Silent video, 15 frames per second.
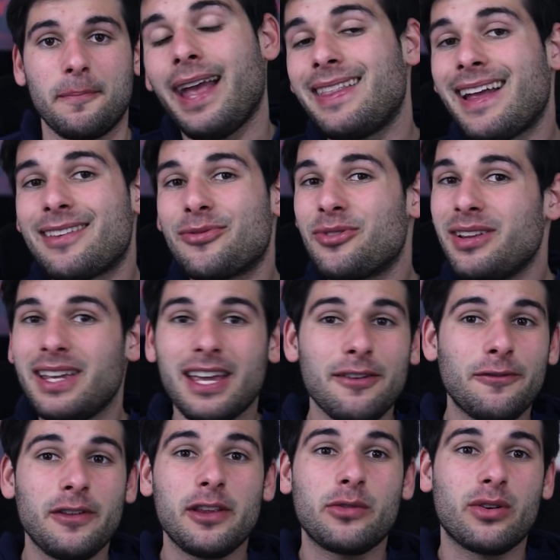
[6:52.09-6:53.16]
And that's really
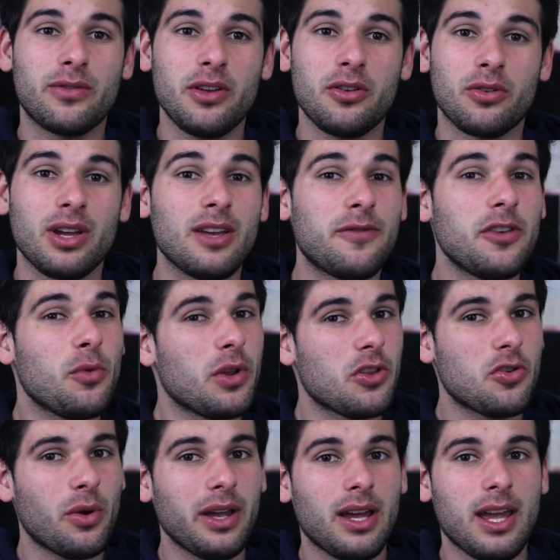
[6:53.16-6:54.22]
it for this review. If you
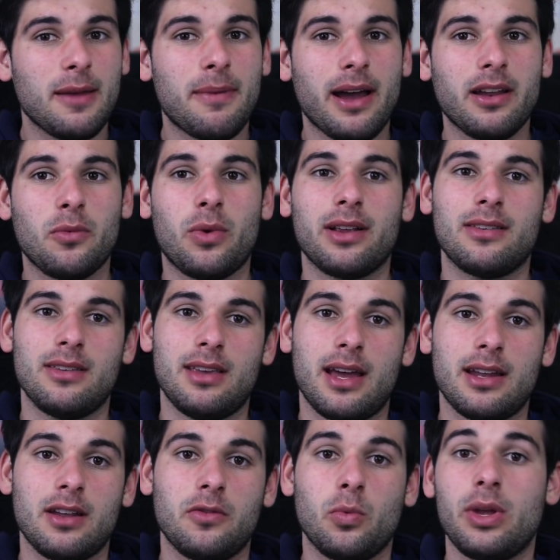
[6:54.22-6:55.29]
enjoy Abine and want to
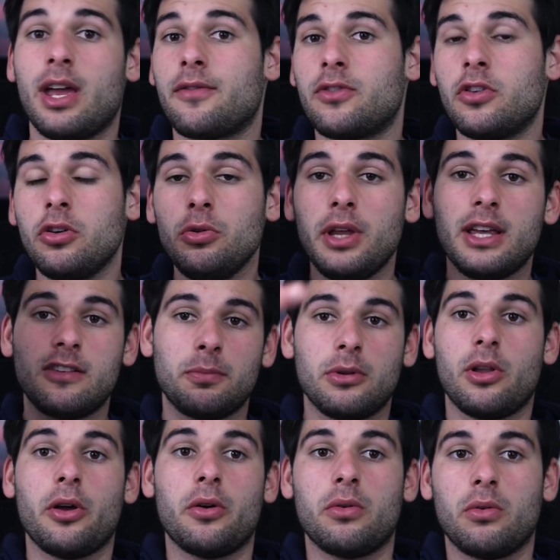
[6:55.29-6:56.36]
get it, we have two links
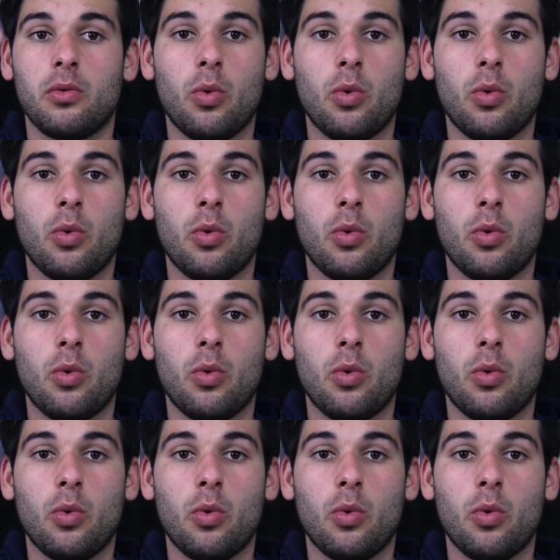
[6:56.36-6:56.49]
below.